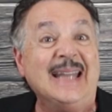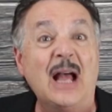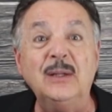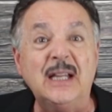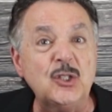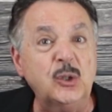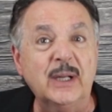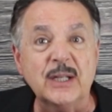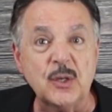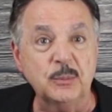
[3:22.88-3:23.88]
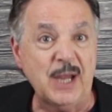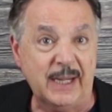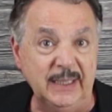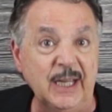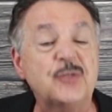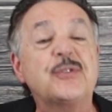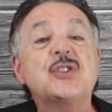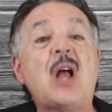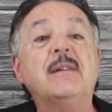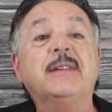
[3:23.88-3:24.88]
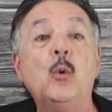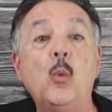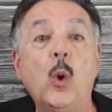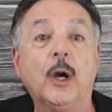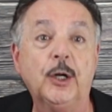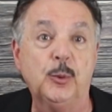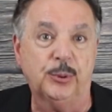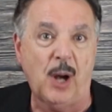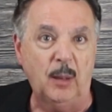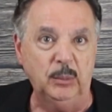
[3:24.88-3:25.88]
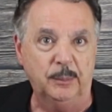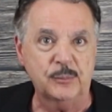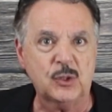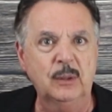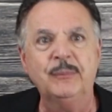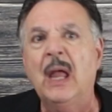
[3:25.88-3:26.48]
Now let's look at some techniques for solving word problems.